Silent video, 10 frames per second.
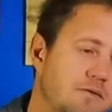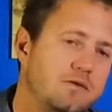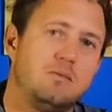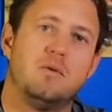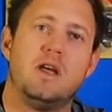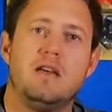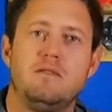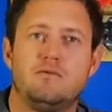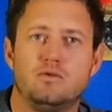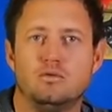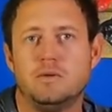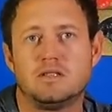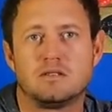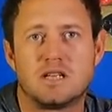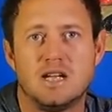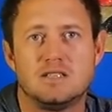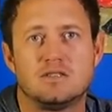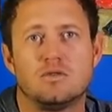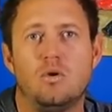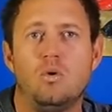from heavy full metal
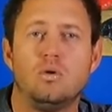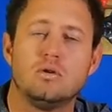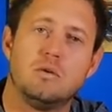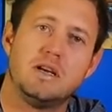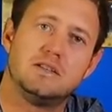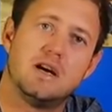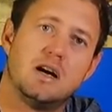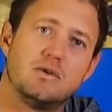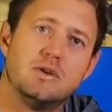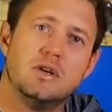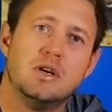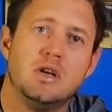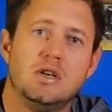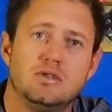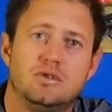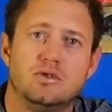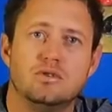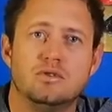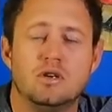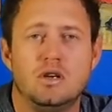traces all the way down
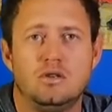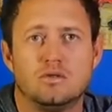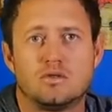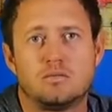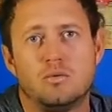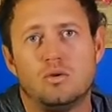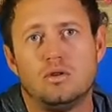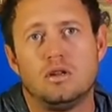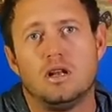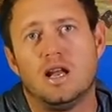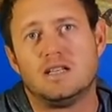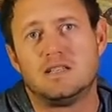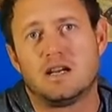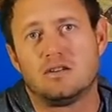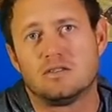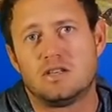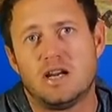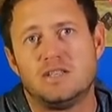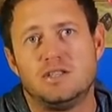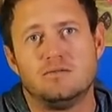to your small light tackle
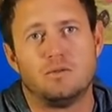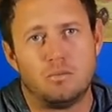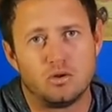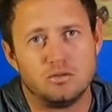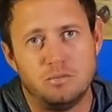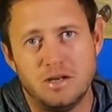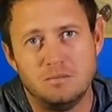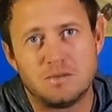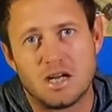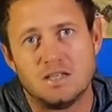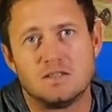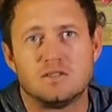scratching for bronze bream traces.